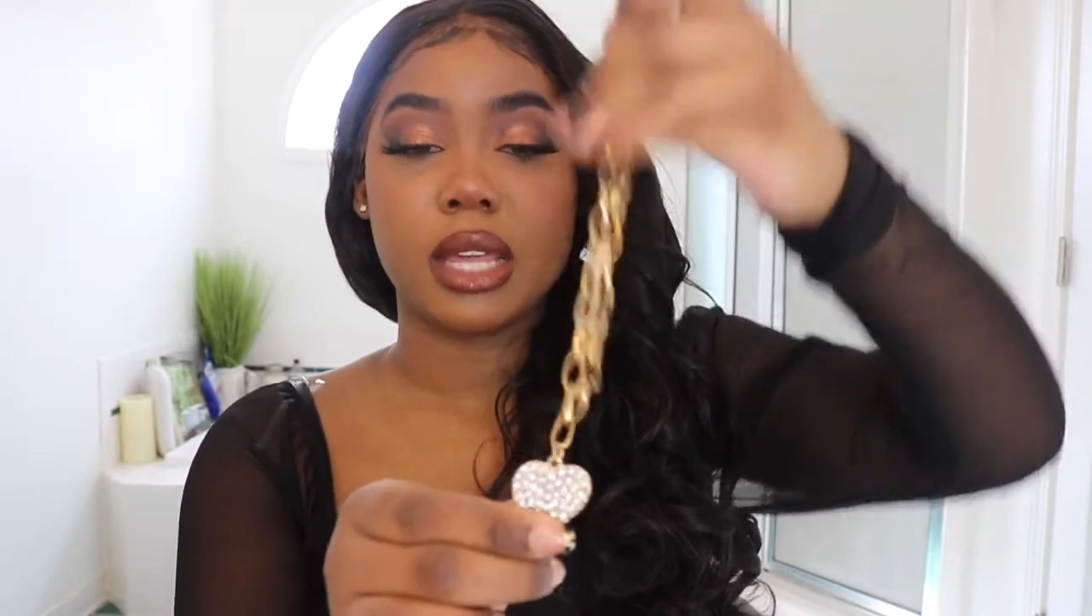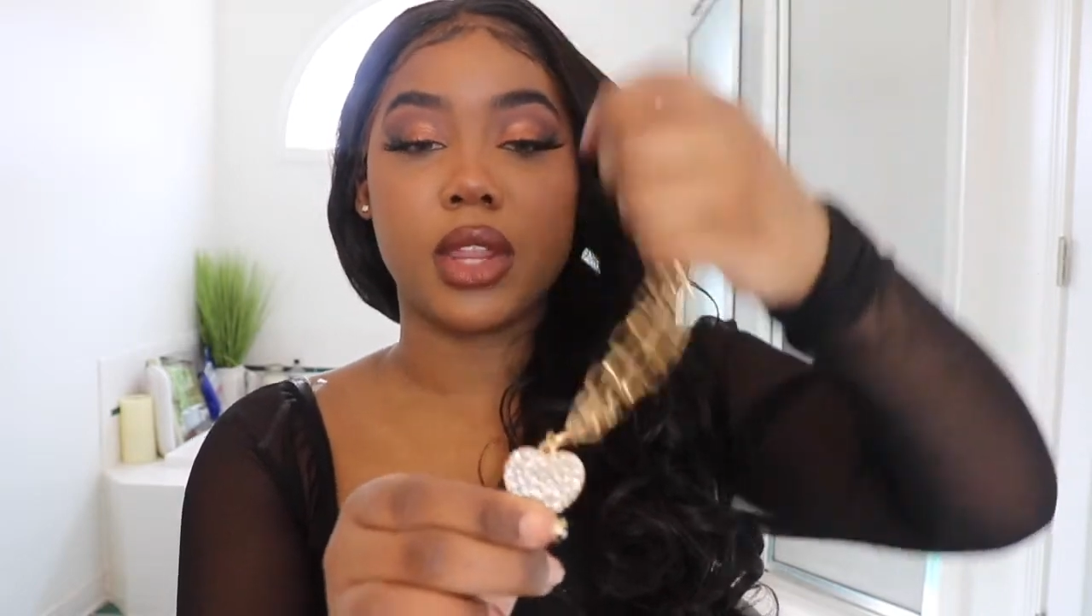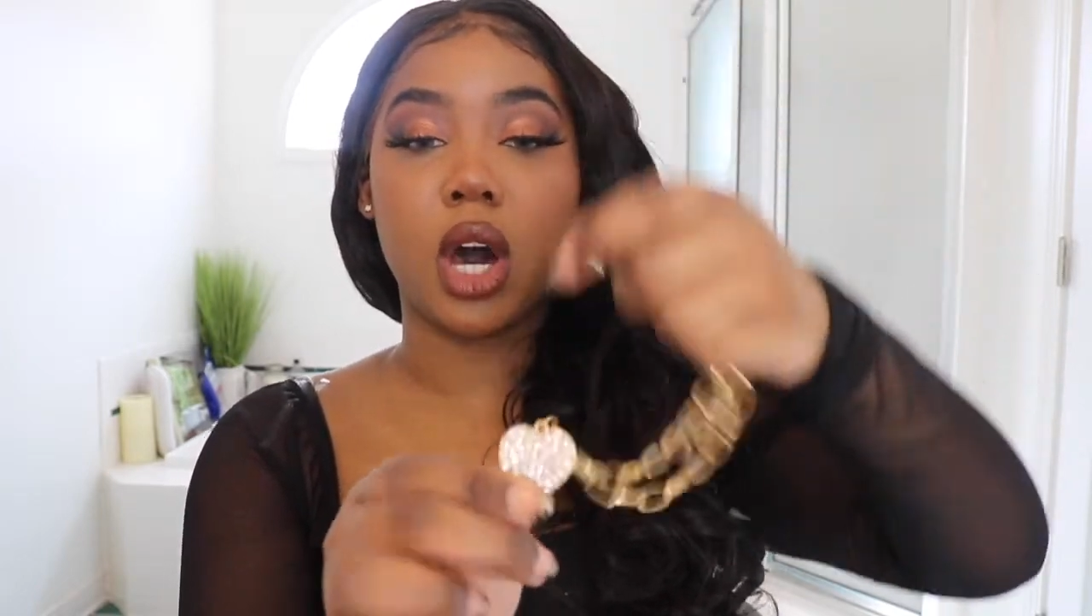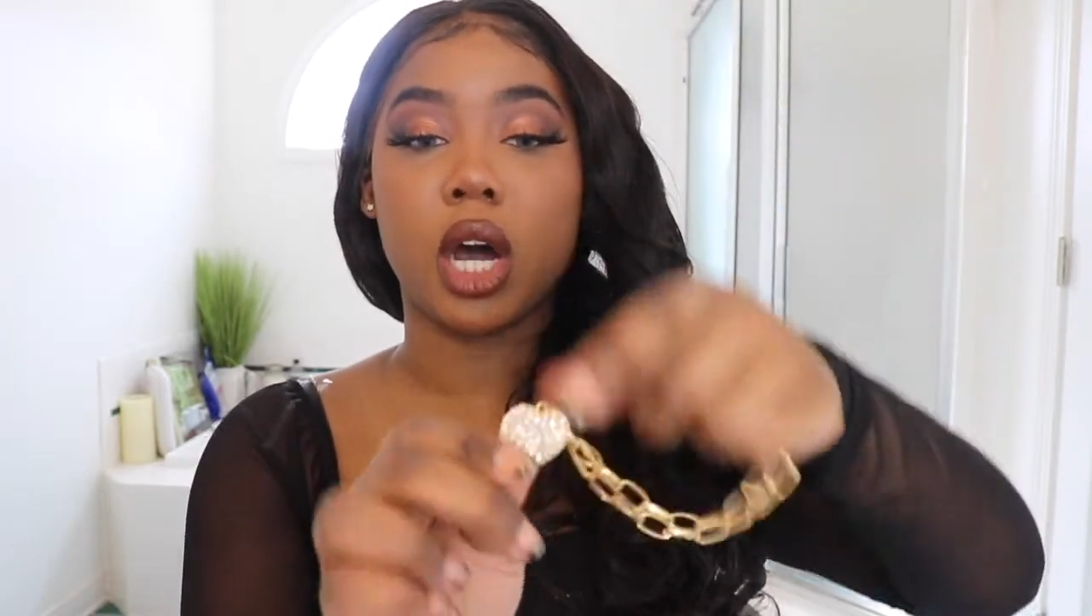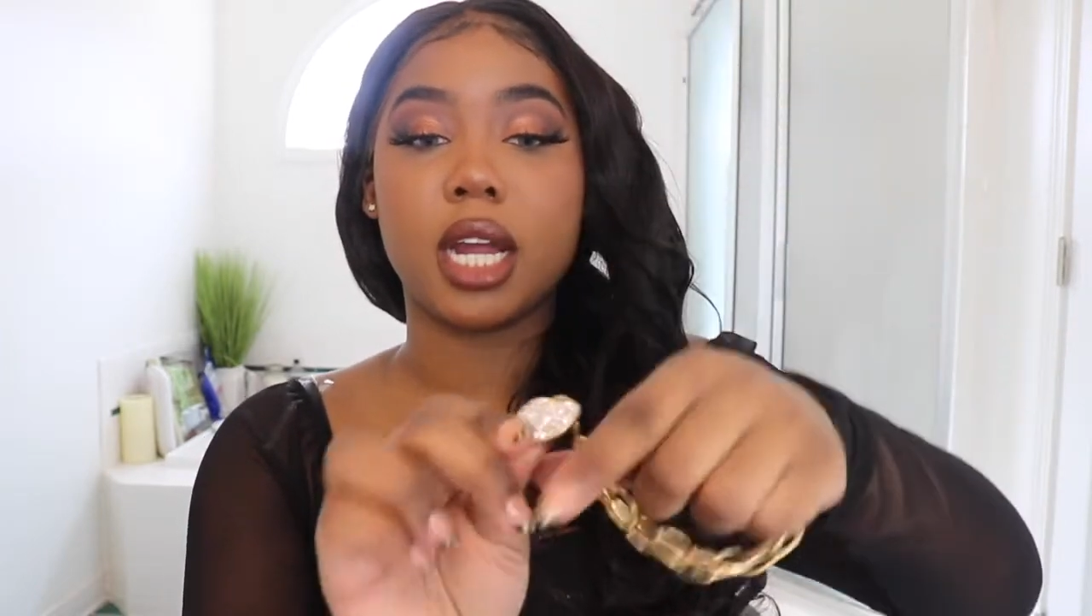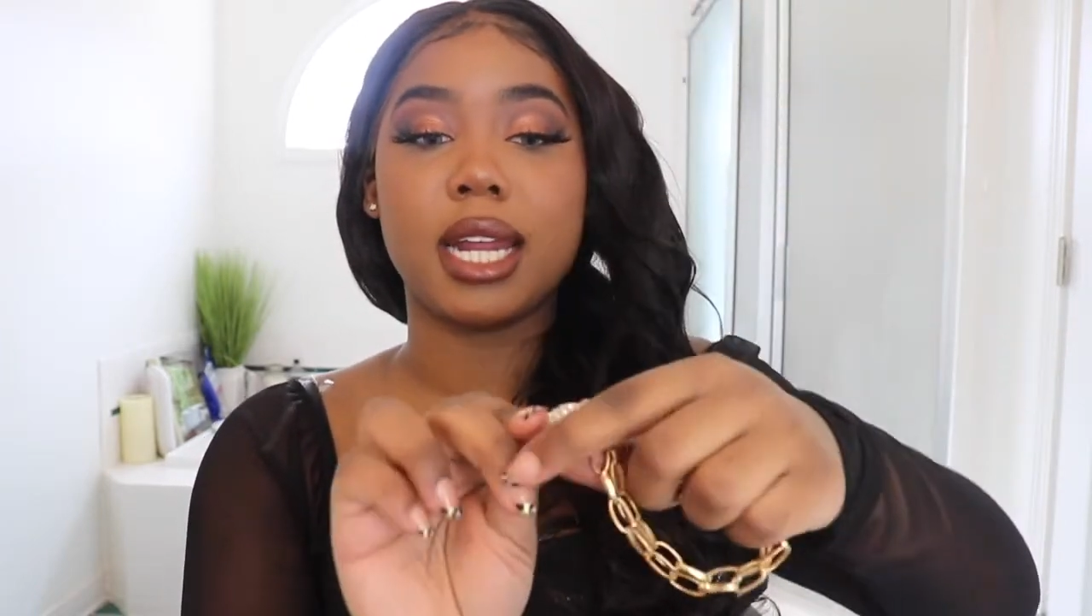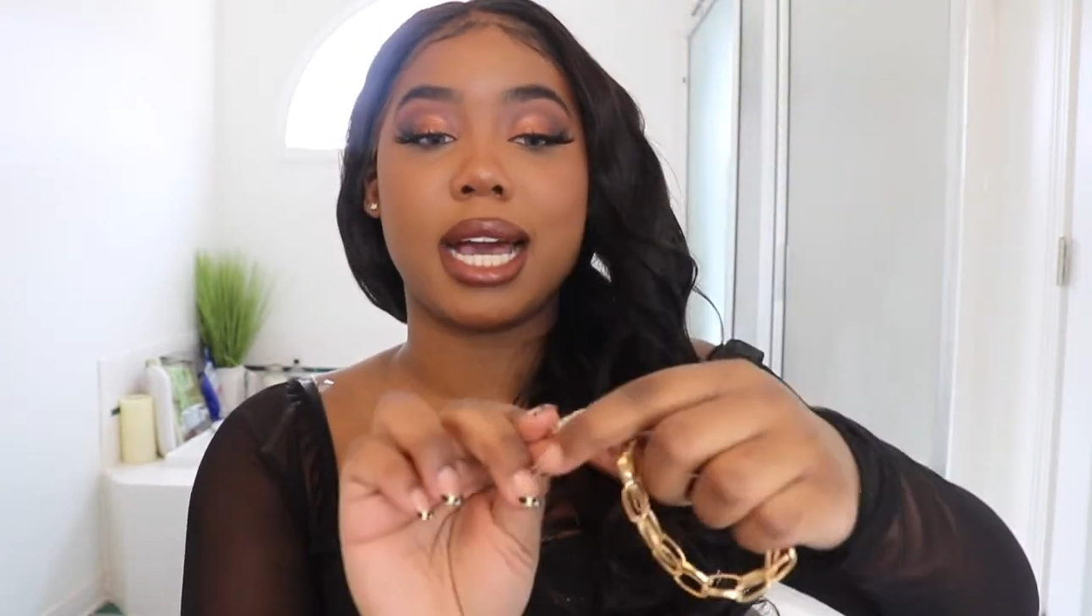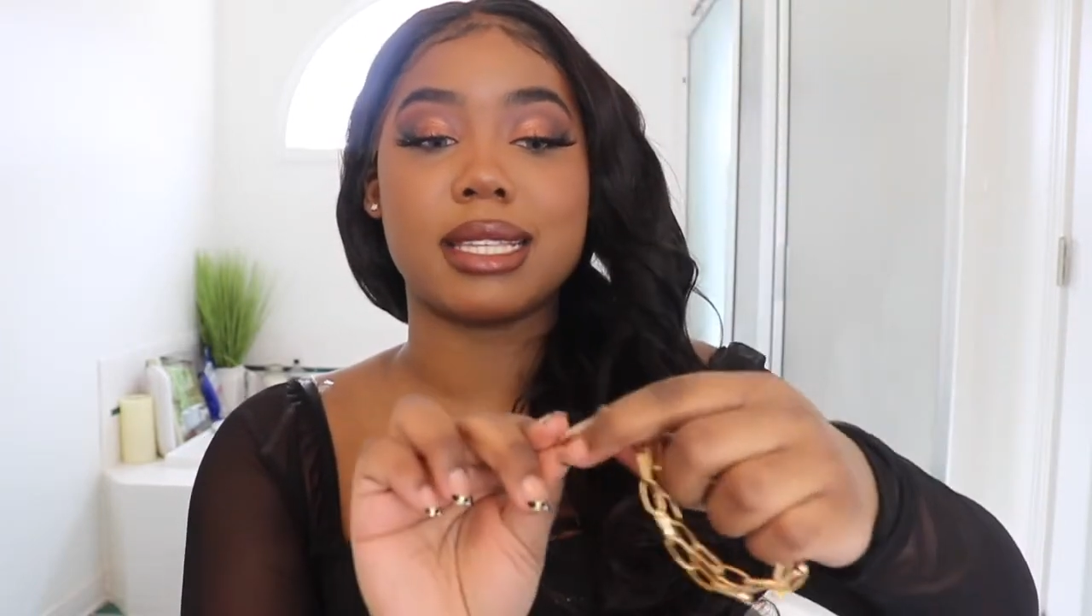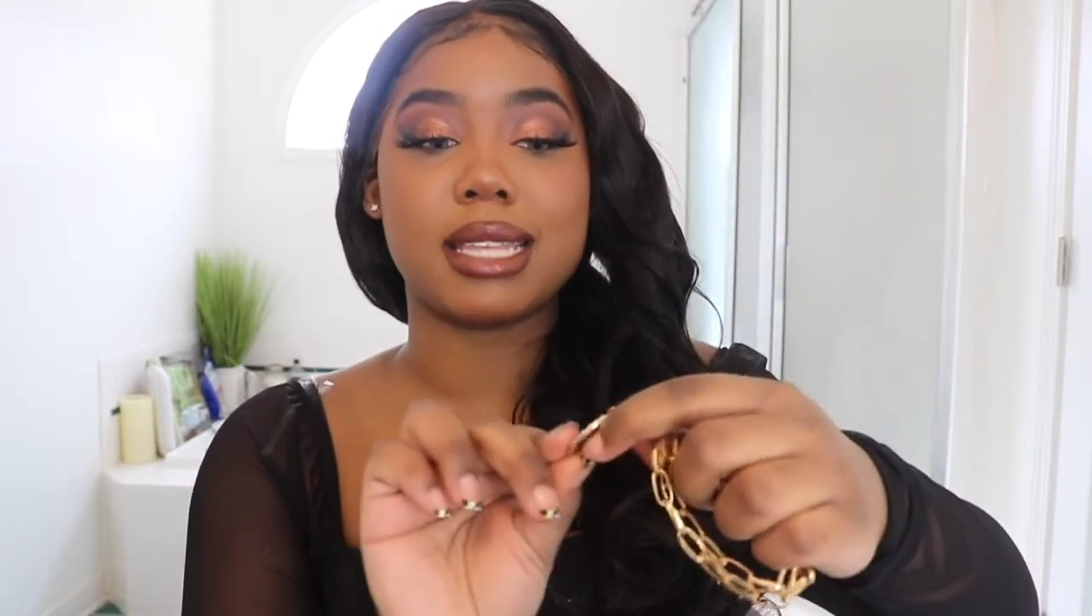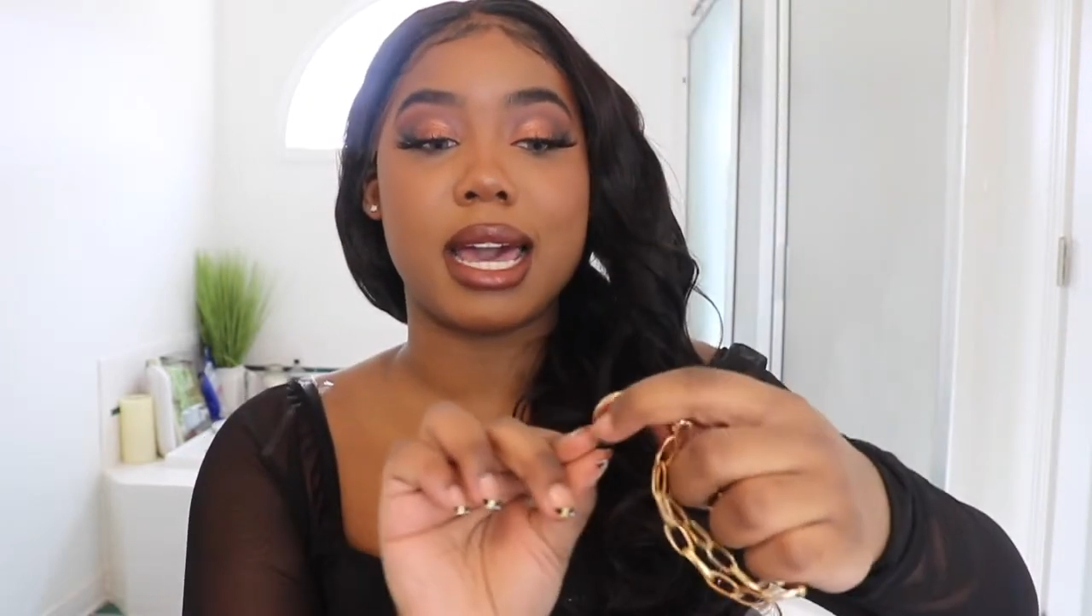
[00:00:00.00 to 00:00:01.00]
The heart
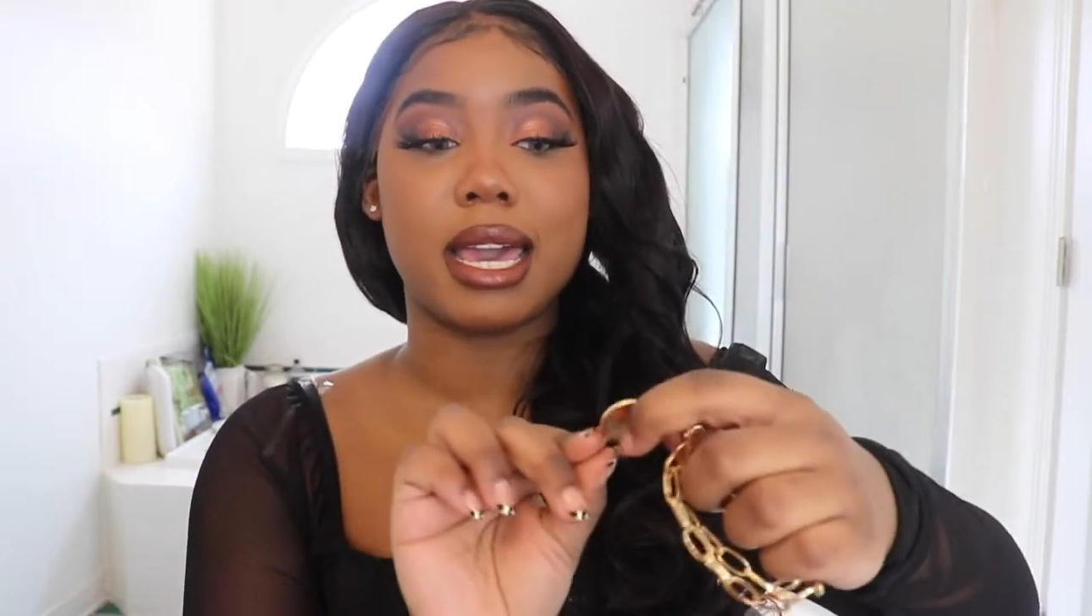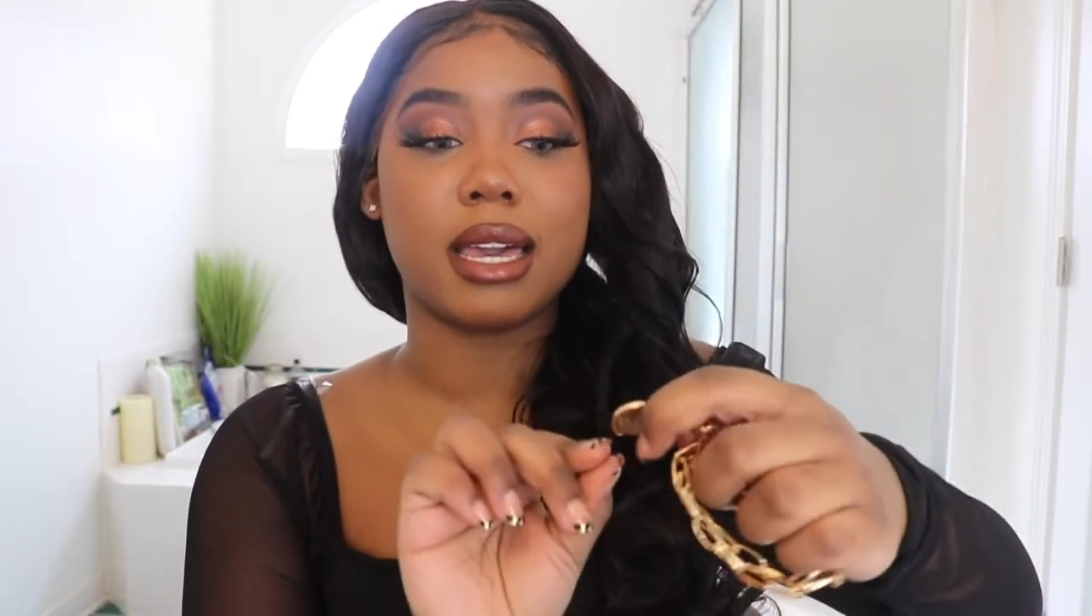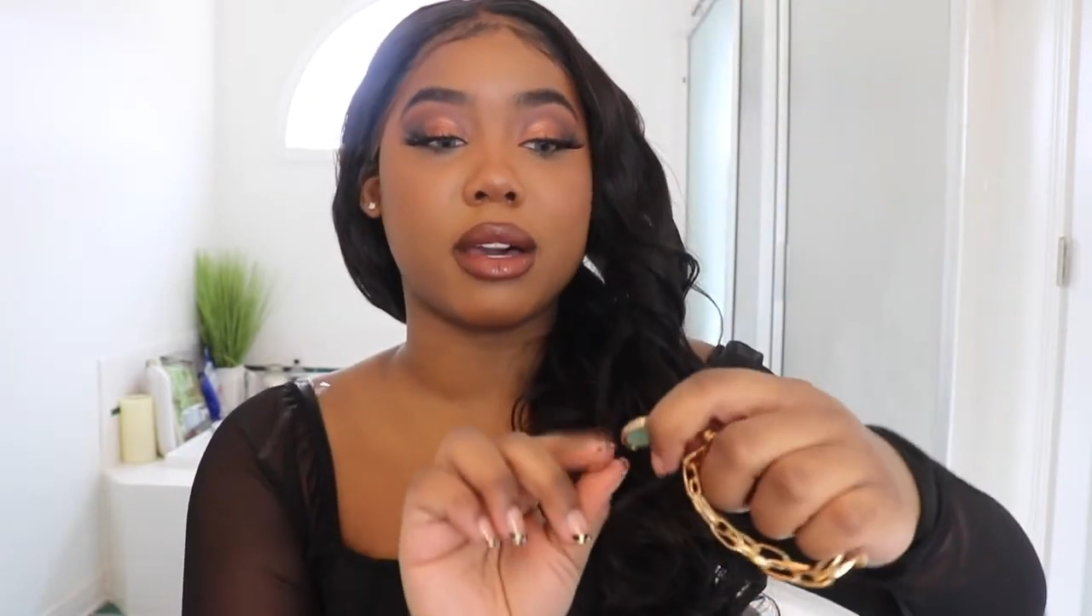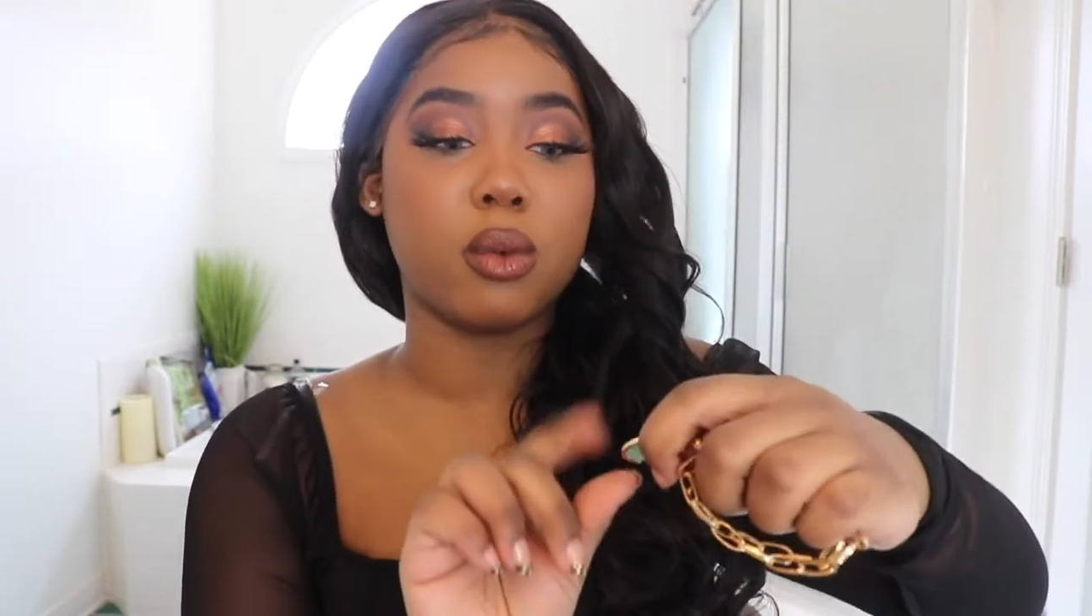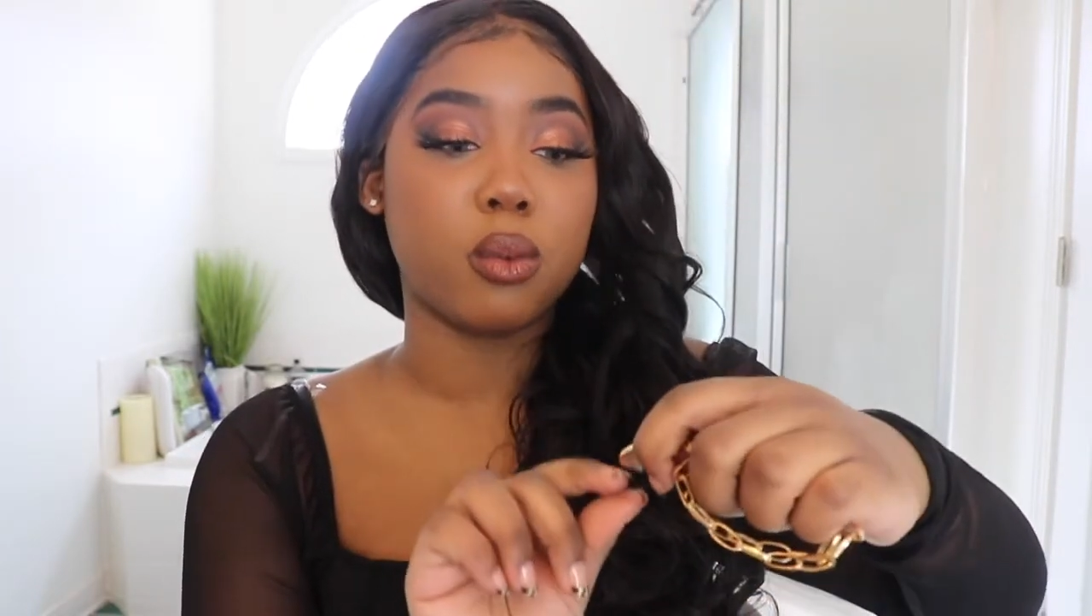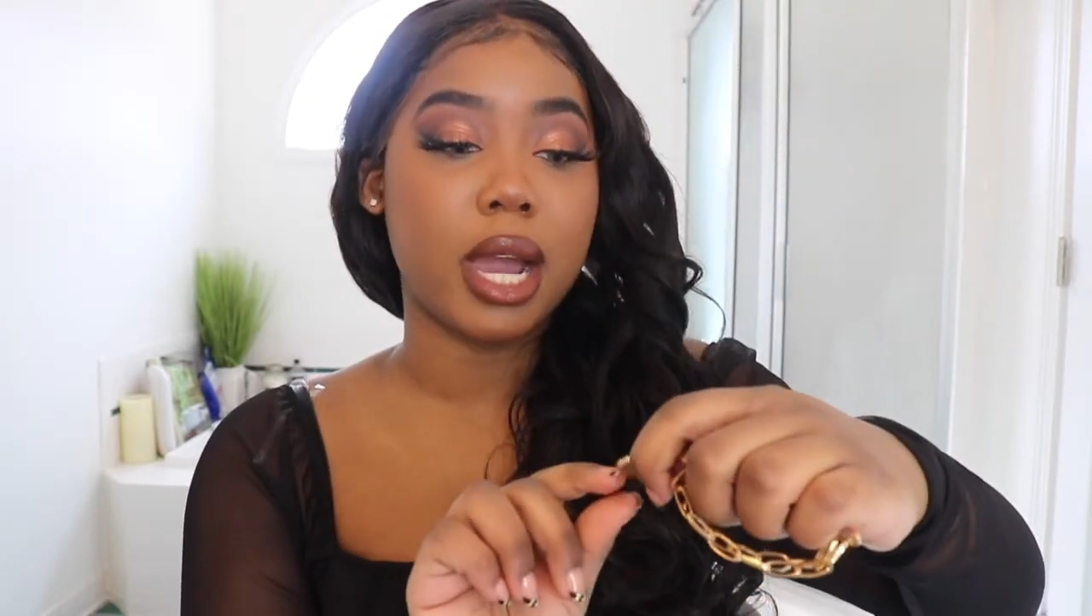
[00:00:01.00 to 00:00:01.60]
has like